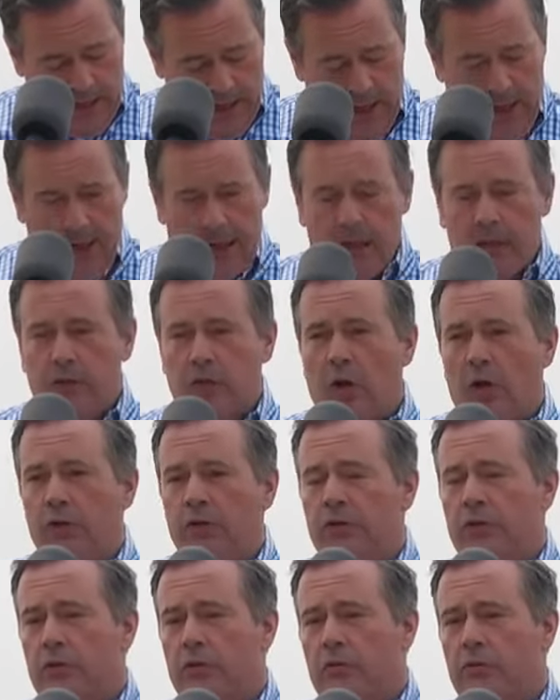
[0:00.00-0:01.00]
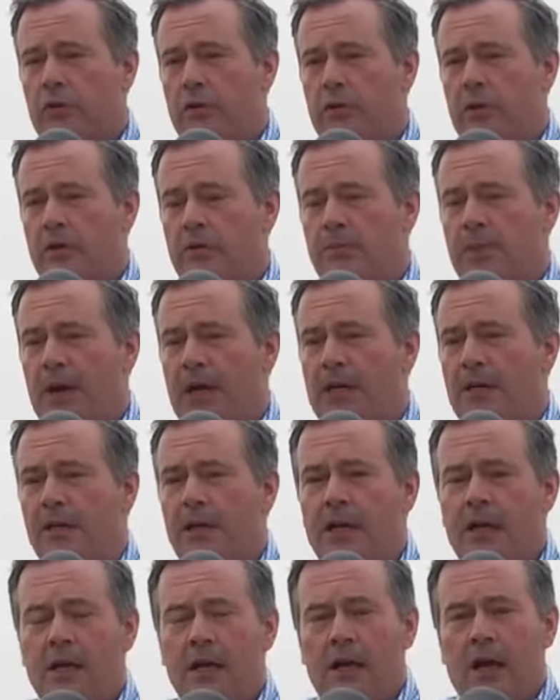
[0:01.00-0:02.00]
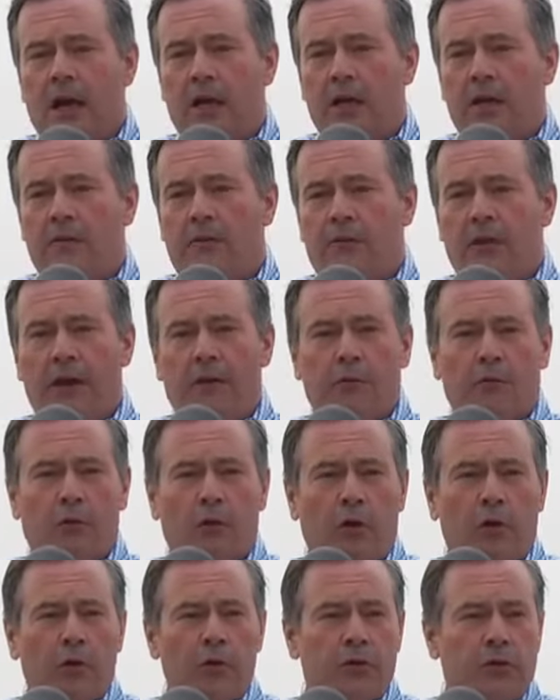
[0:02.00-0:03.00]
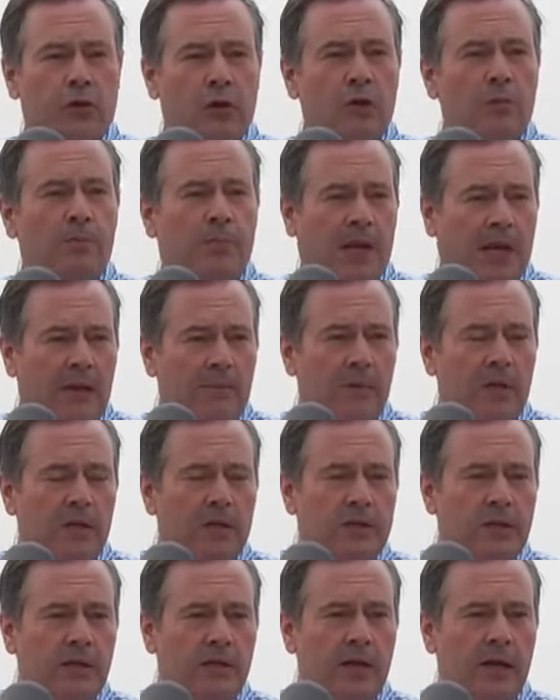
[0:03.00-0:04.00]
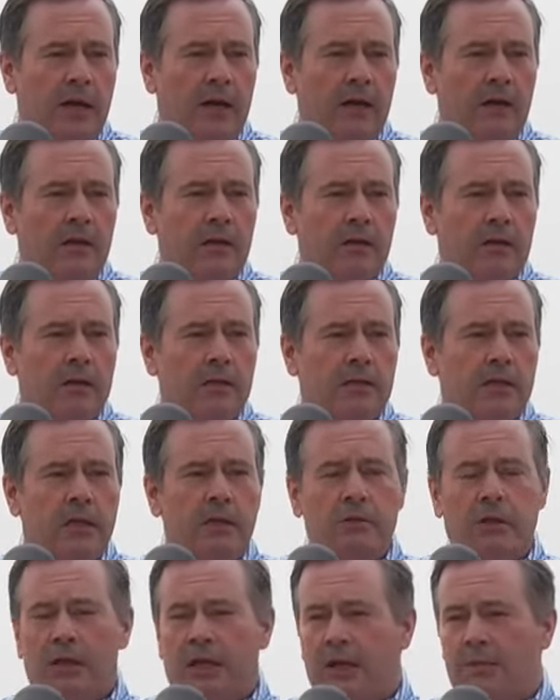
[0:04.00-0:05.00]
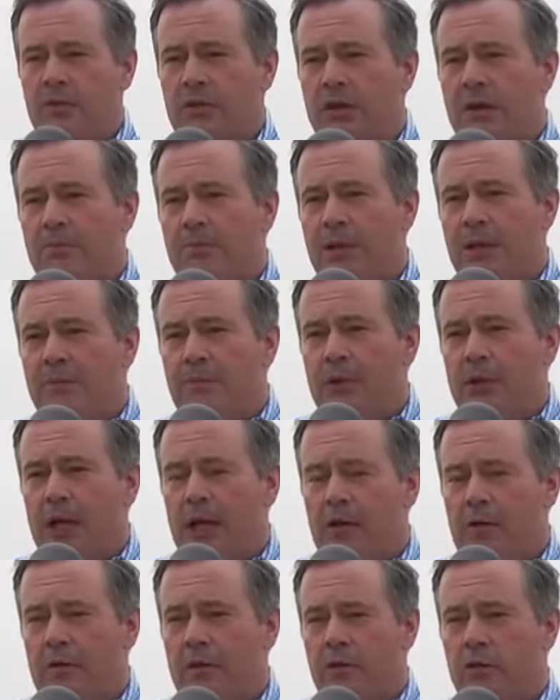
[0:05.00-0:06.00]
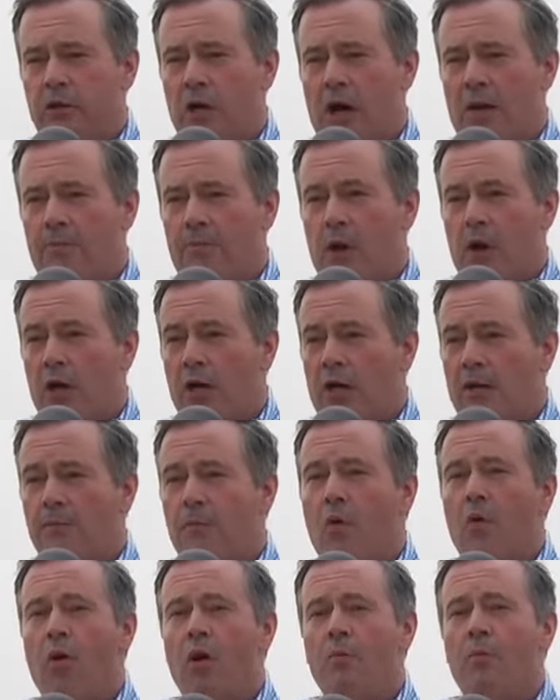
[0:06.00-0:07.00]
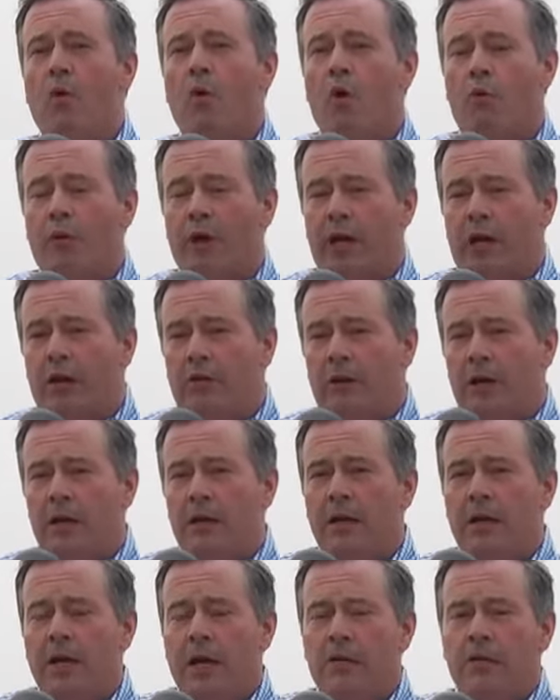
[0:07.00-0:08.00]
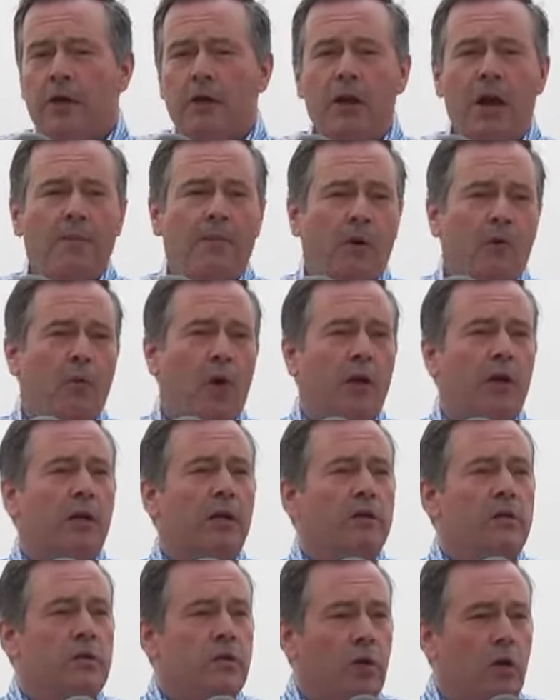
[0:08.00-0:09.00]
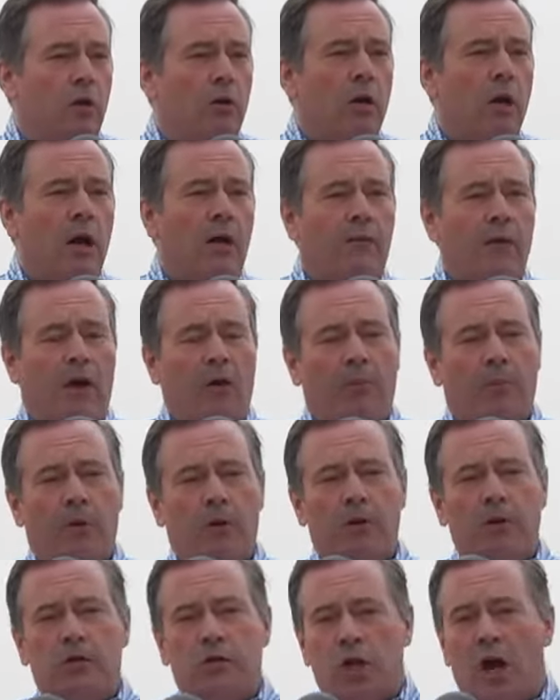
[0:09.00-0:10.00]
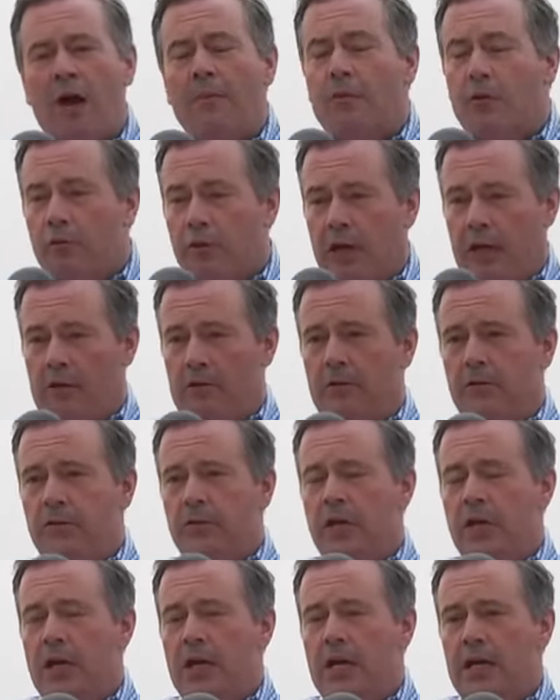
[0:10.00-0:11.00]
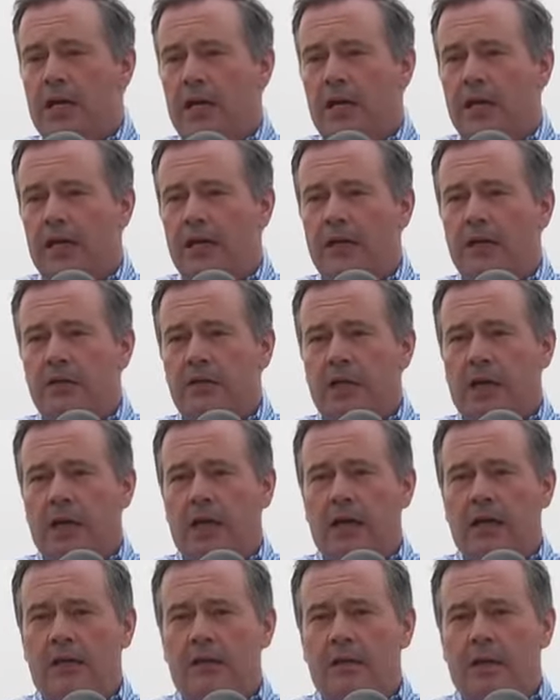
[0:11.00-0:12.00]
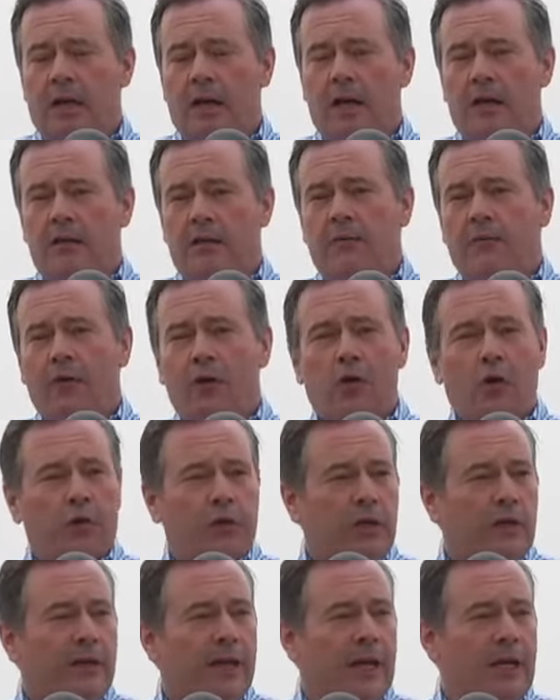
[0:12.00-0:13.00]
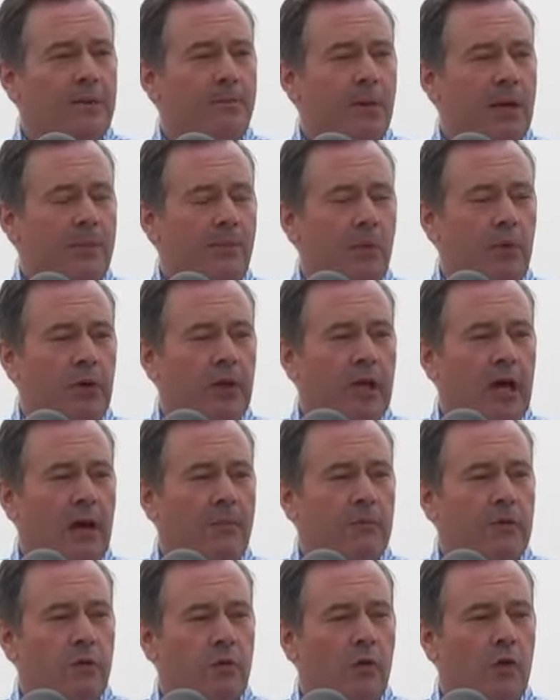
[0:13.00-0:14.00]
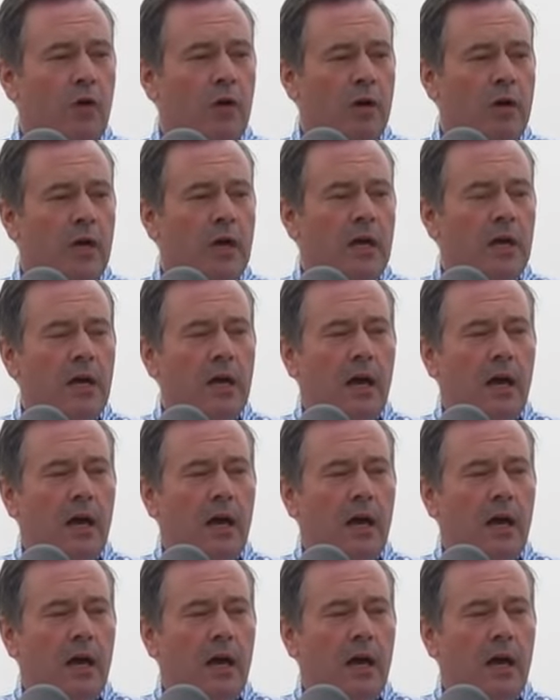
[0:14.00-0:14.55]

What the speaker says: And it's also despite the federal CERB payments that continue to keep some people out of the job market. More and more, we're hearing the number one concern of Alberta job creators is a difficulty getting people to come to work,